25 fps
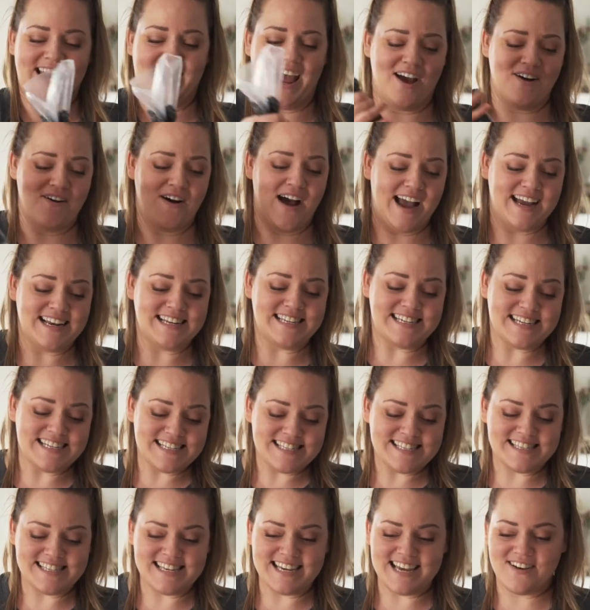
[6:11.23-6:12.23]
Now, I
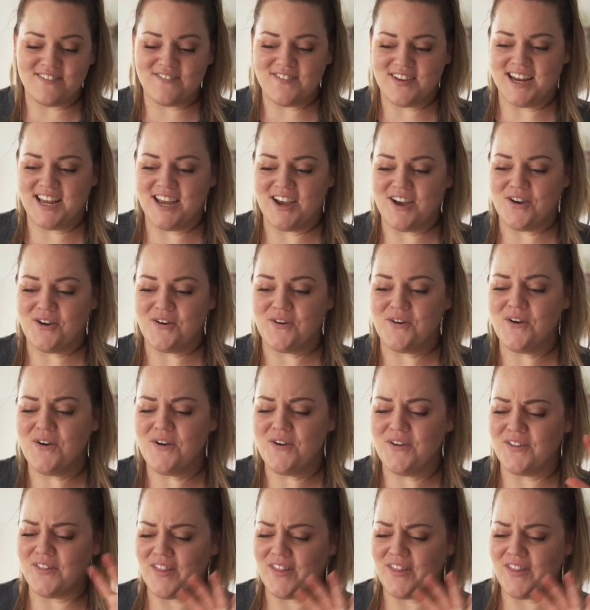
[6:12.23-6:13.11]
did see a video